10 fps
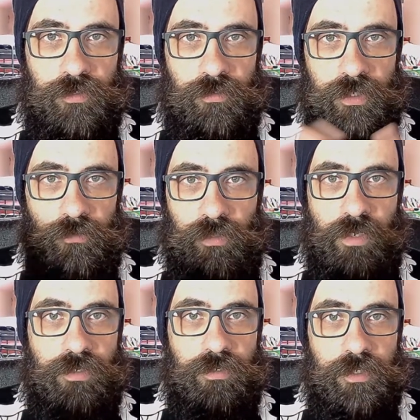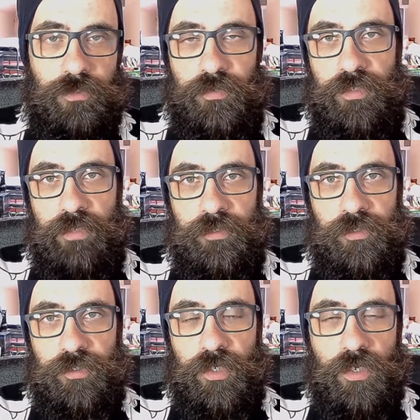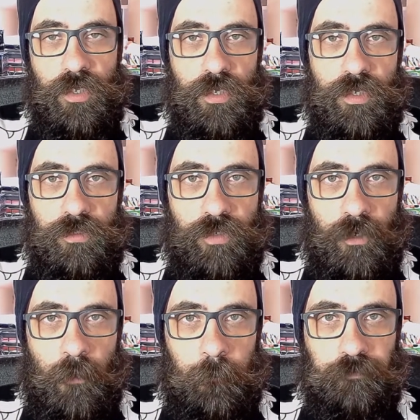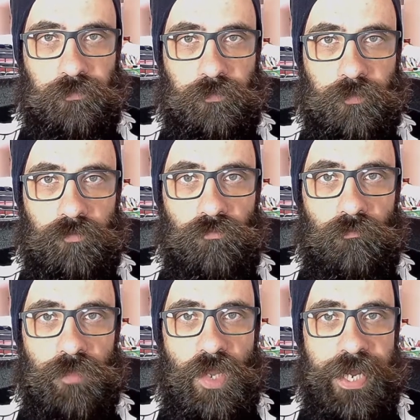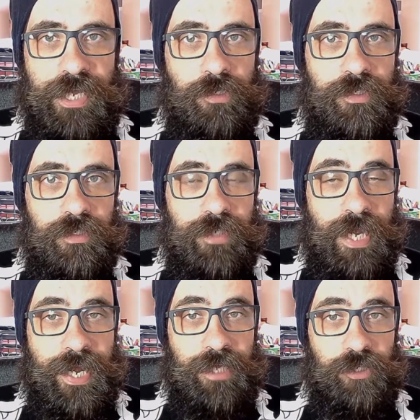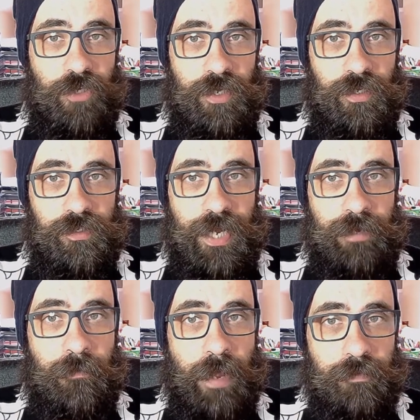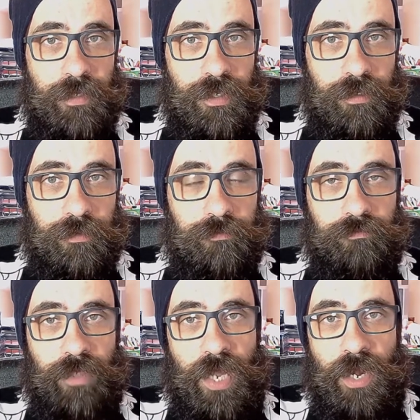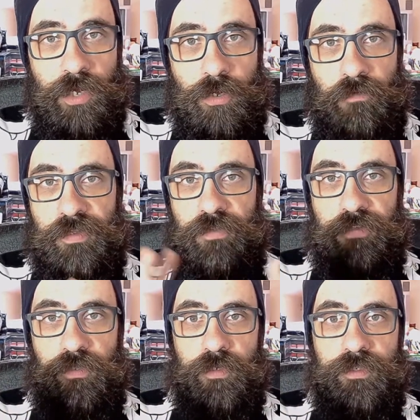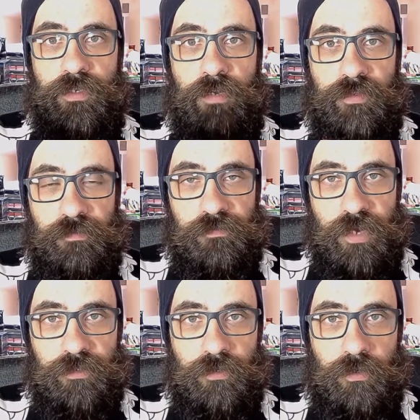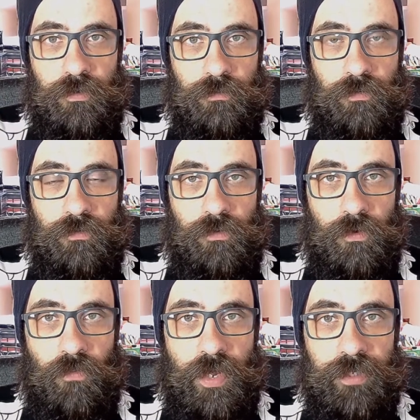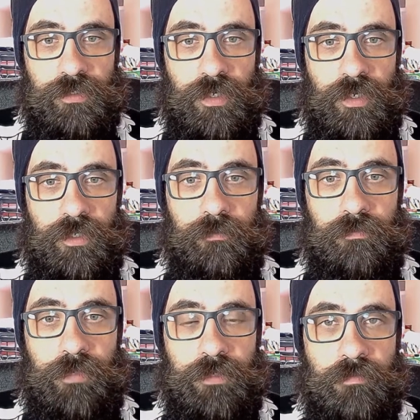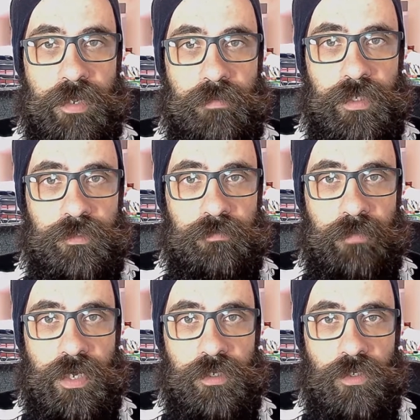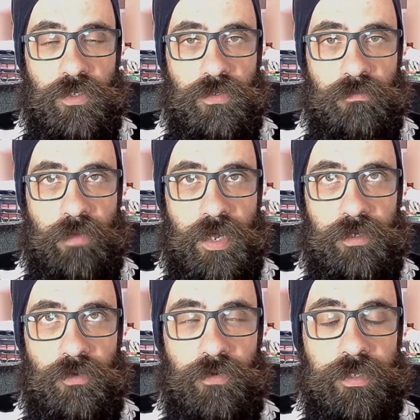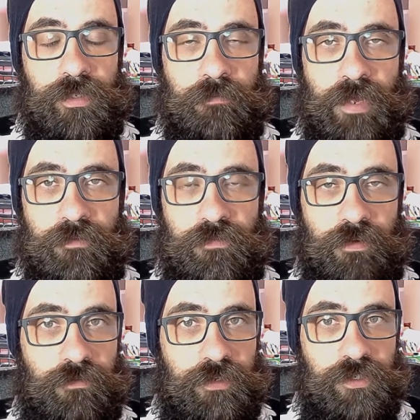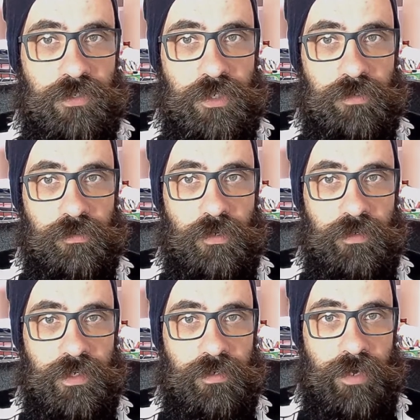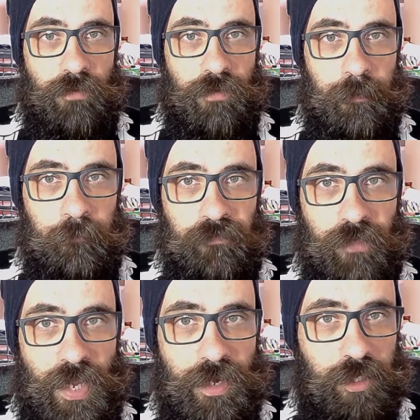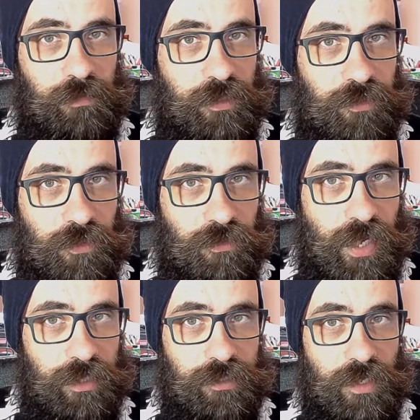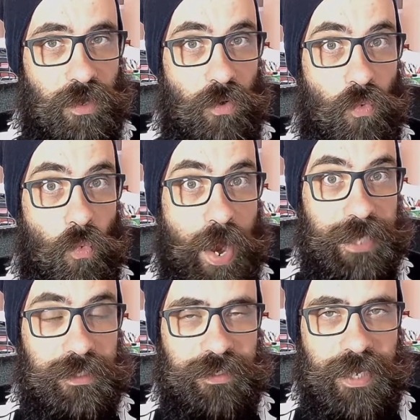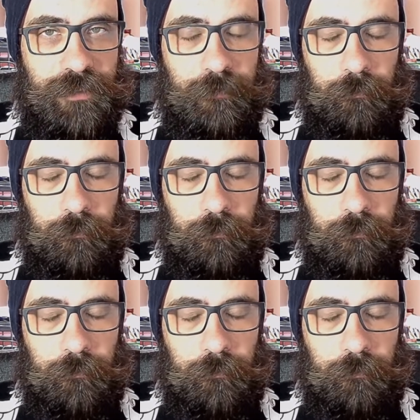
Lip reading: So I don't clutter this with images. So I used it and I enjoyed it. And maybe, I don't know if it was a novelty factor or what, but maybe it's currently my favorite street photography camera, and I explain to you guys why that.